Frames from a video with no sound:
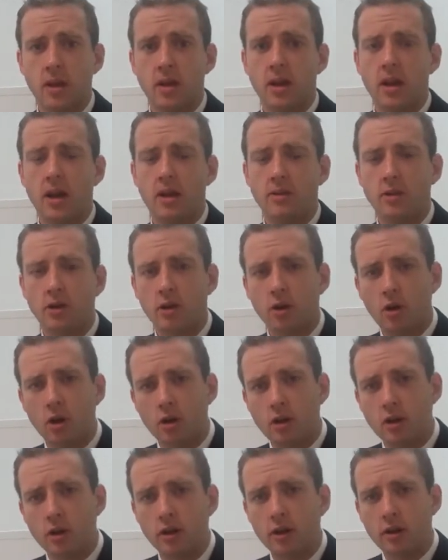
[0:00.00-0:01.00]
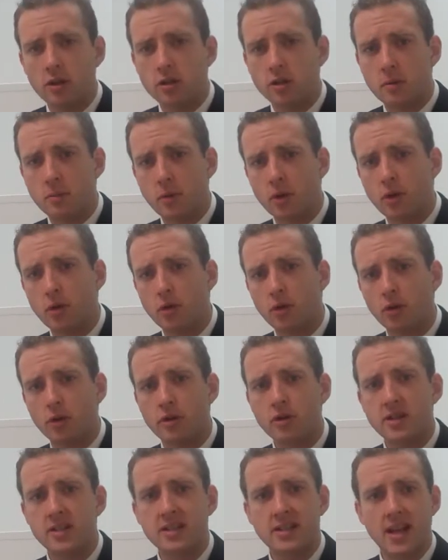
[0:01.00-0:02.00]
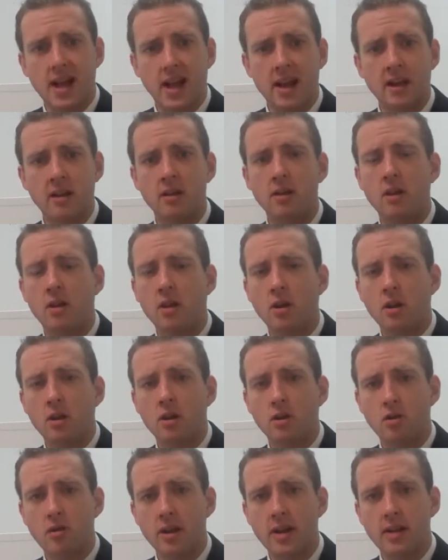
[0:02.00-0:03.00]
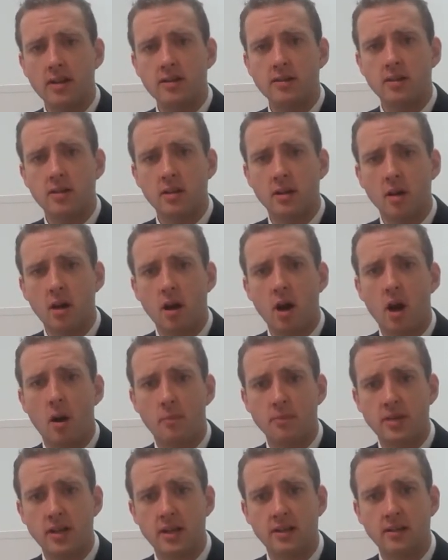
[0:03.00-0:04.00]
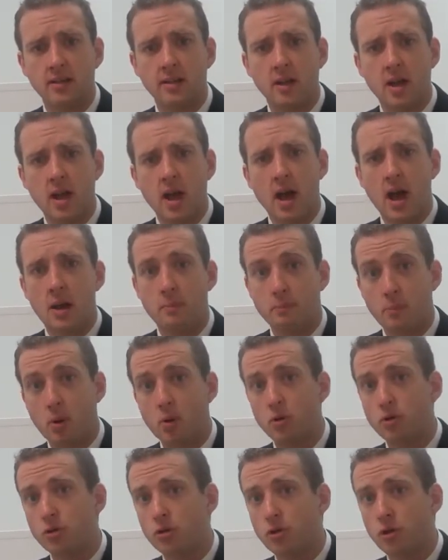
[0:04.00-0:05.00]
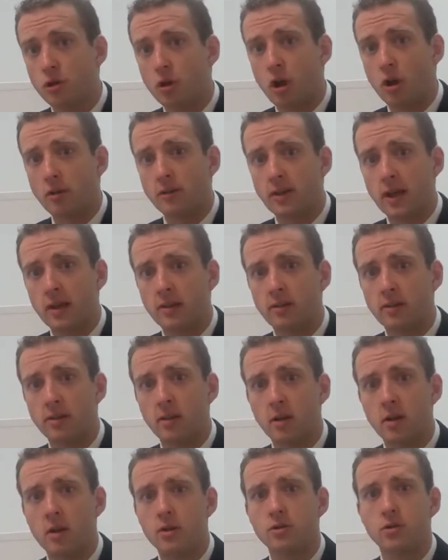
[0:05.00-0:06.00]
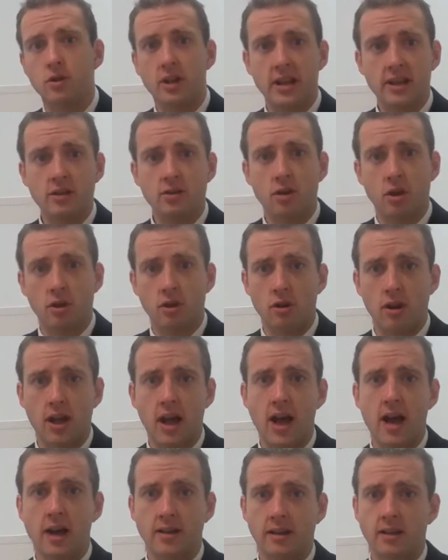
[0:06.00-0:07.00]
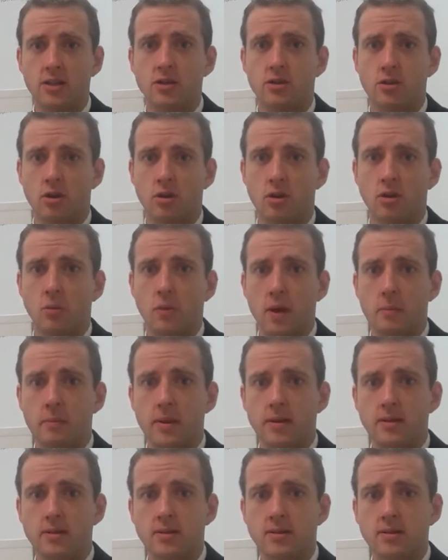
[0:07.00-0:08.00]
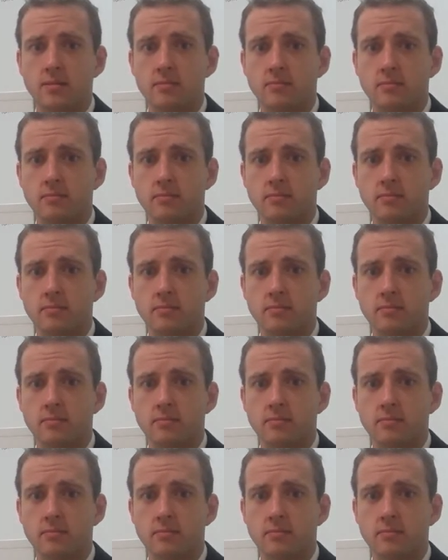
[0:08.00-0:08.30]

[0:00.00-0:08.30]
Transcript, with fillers: Uh, they're currently looking for somebody who can design, create, update and post new content to internal and external web pages.